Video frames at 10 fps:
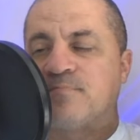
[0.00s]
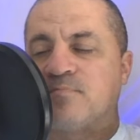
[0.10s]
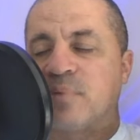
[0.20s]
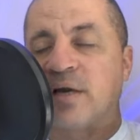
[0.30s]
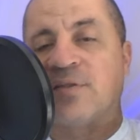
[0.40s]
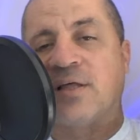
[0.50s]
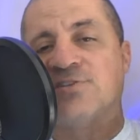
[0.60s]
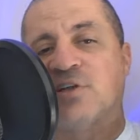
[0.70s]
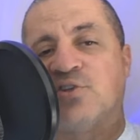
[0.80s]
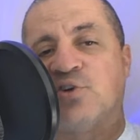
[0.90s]
but I think that's
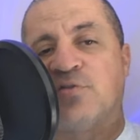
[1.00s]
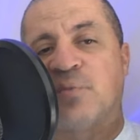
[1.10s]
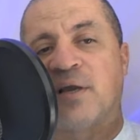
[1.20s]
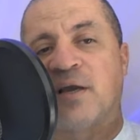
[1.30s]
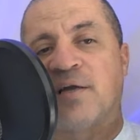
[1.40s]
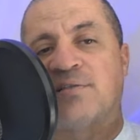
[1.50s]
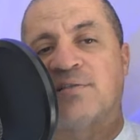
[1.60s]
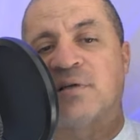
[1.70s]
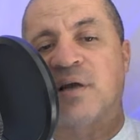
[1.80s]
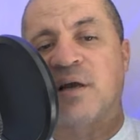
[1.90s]
going to do it for me, guys.
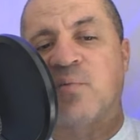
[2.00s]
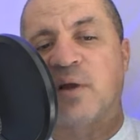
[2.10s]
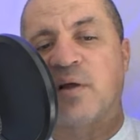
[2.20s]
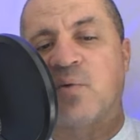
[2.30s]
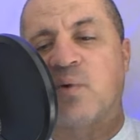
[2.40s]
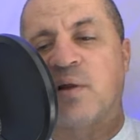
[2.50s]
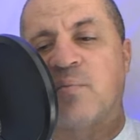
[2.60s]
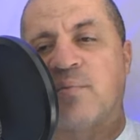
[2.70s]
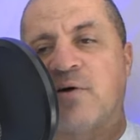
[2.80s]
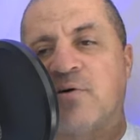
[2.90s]
Uh, I ran I went
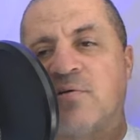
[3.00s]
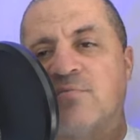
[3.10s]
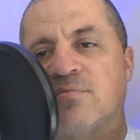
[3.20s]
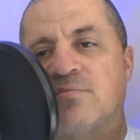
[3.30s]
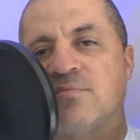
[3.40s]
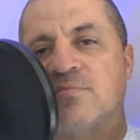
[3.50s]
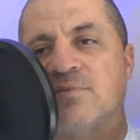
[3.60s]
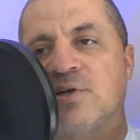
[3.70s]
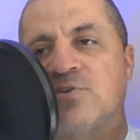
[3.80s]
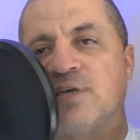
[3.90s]
about
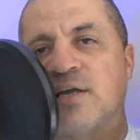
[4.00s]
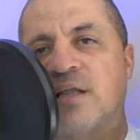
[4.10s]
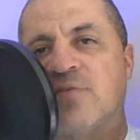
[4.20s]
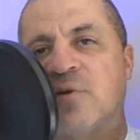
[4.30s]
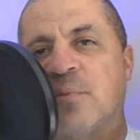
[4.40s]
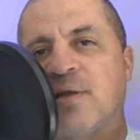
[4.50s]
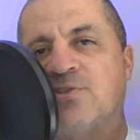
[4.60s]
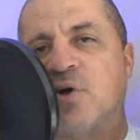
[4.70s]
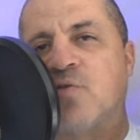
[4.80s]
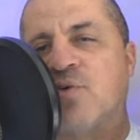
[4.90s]
you know 10 11
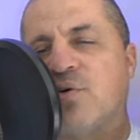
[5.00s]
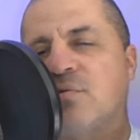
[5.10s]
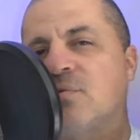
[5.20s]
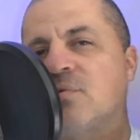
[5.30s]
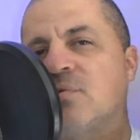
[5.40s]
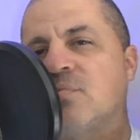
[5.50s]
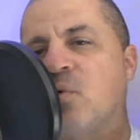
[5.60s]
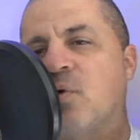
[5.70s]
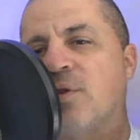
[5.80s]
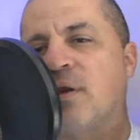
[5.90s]
minutes over
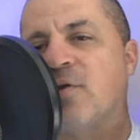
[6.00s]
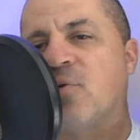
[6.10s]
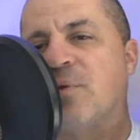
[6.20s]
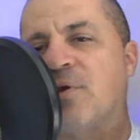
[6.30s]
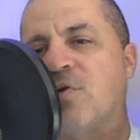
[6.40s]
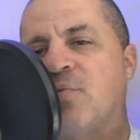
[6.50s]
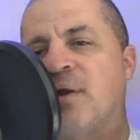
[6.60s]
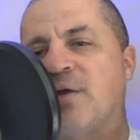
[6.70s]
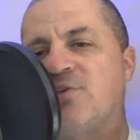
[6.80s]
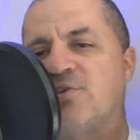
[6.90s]
more than I normally do, but
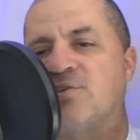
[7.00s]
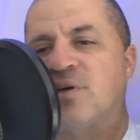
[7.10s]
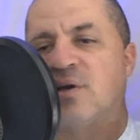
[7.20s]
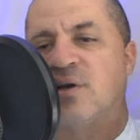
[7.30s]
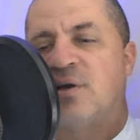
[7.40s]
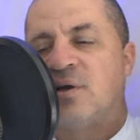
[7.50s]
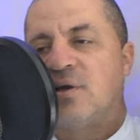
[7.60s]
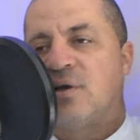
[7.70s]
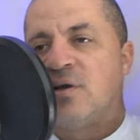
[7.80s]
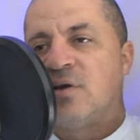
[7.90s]
I just
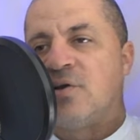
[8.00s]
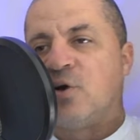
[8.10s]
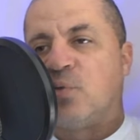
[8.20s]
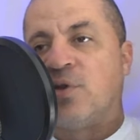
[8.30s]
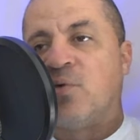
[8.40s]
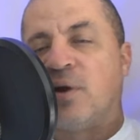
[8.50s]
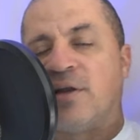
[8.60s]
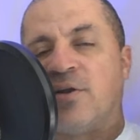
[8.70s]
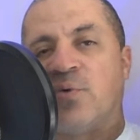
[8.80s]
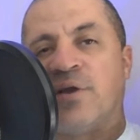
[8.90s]
you know really
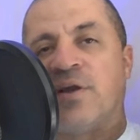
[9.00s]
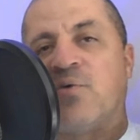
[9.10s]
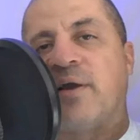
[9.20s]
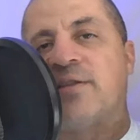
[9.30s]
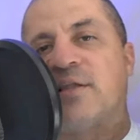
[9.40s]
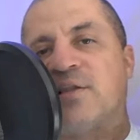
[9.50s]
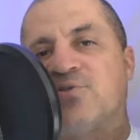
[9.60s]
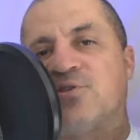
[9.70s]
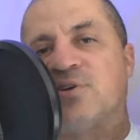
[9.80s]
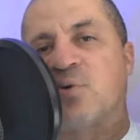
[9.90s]
wanted to reiterate that
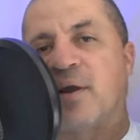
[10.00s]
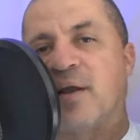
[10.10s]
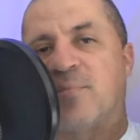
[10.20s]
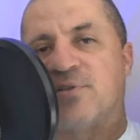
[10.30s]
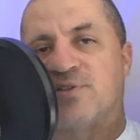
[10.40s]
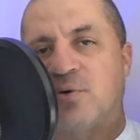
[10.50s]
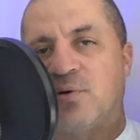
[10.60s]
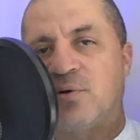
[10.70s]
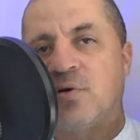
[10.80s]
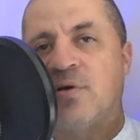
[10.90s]
this was a great
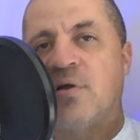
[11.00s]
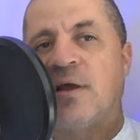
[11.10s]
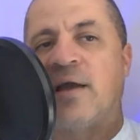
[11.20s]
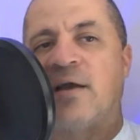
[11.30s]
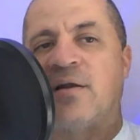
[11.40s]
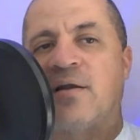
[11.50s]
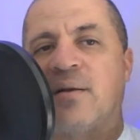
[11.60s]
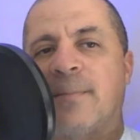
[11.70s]
episode and